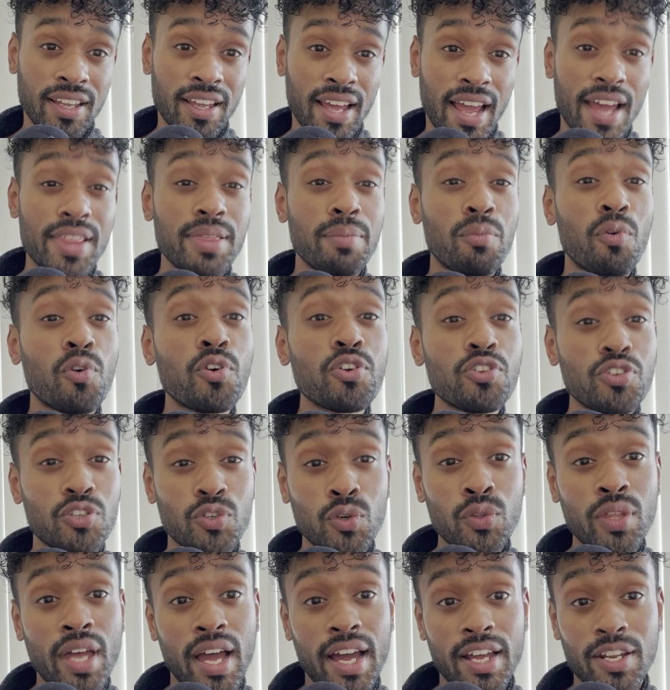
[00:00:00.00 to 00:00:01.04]
And the more you
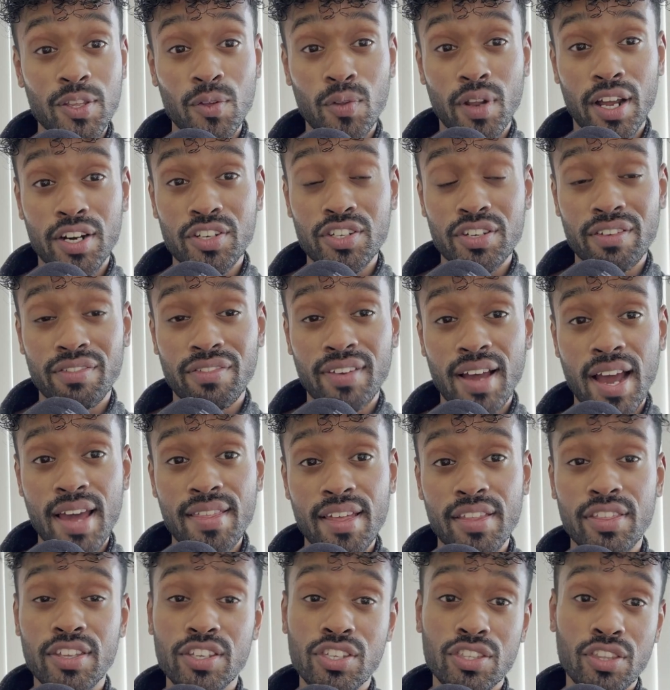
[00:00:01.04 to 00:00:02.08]
do that, you'll actually find
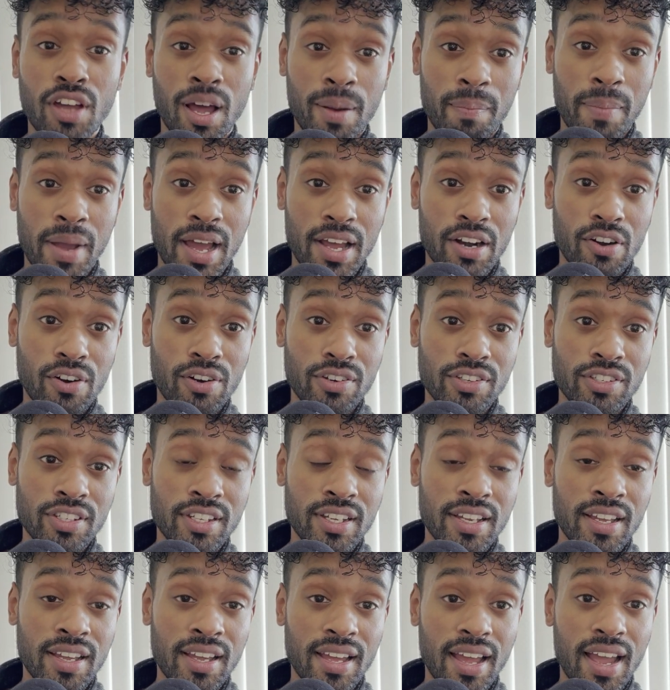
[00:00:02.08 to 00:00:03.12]
that these thought patterns
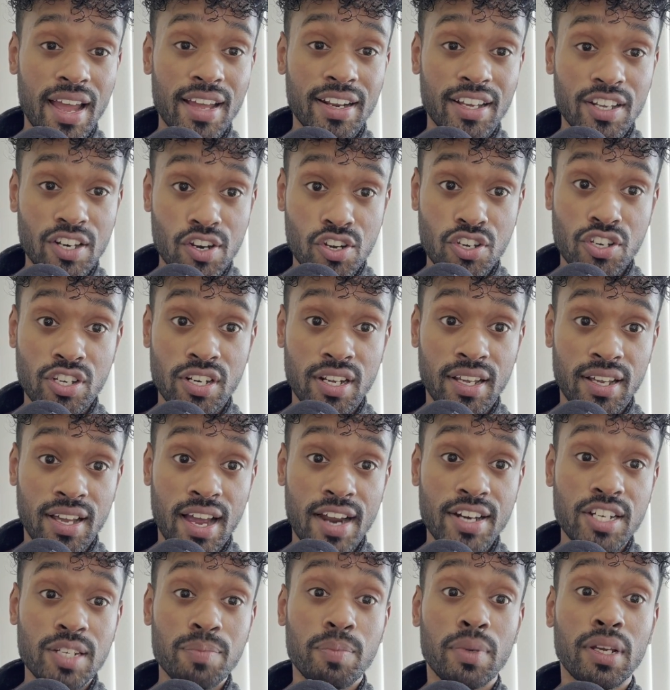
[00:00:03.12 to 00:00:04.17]
and conditioning
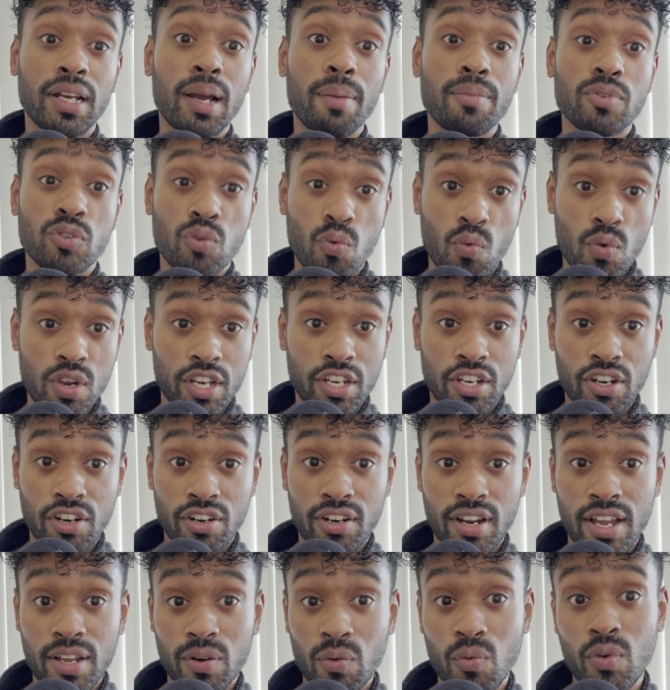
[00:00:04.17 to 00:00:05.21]
actually becomes
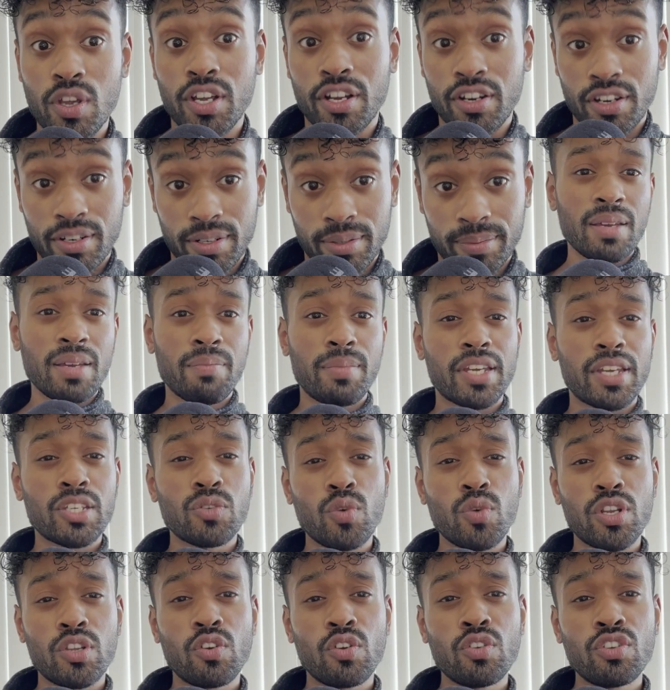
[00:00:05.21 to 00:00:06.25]
weaker and weaker. Because
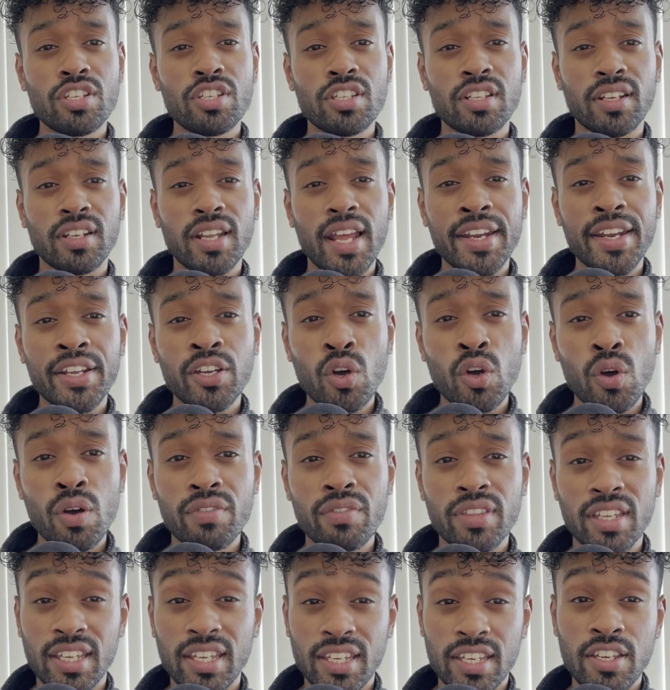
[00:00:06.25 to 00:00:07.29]
when you could just let go of
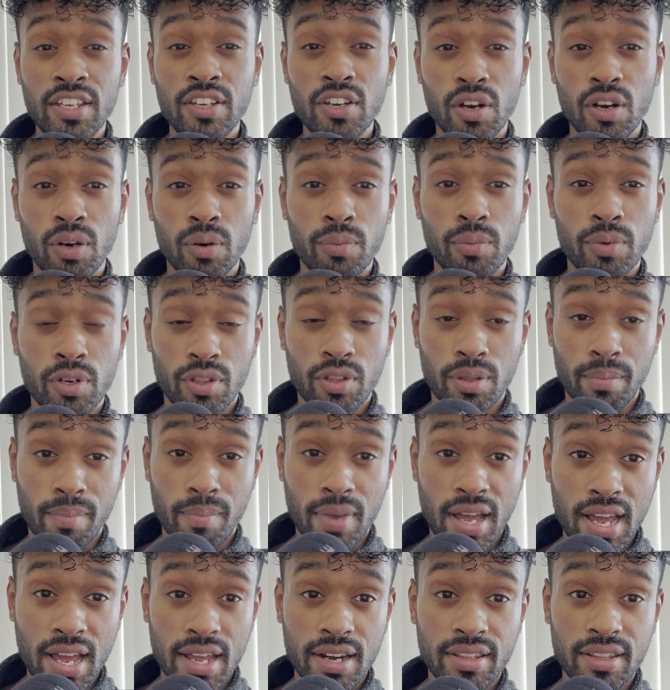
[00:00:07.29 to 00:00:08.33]
the ego, the
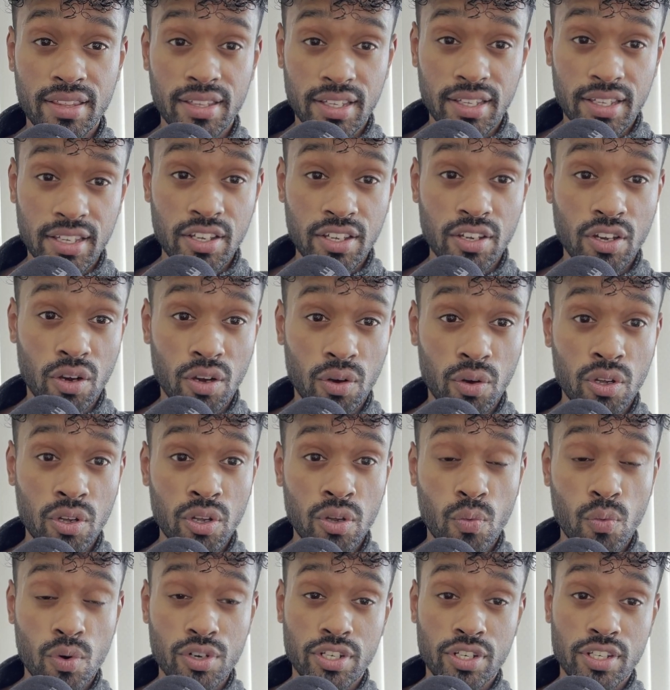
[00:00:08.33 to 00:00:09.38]
mind, the ego,
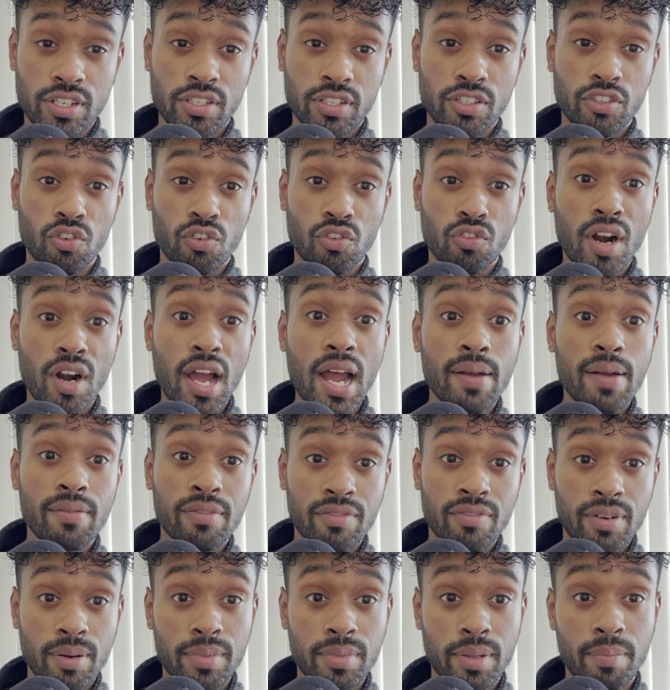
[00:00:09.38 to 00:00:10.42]
which is derived
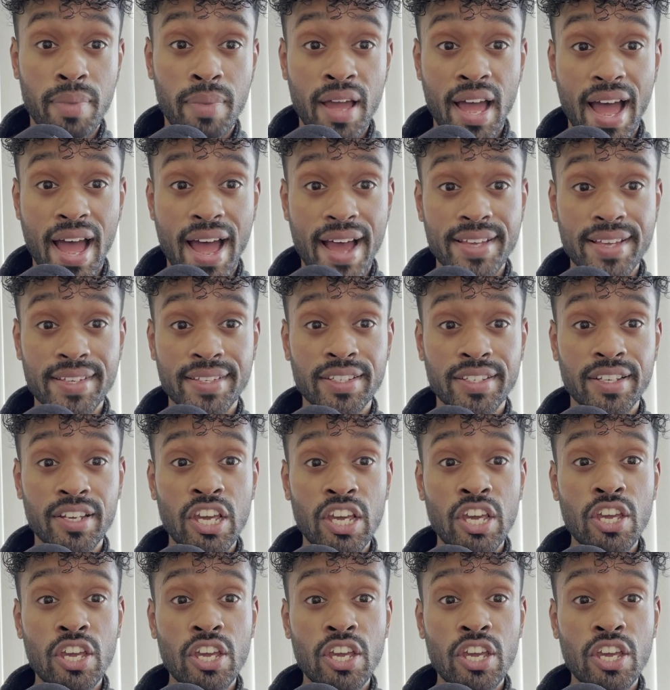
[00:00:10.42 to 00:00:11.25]
from the past,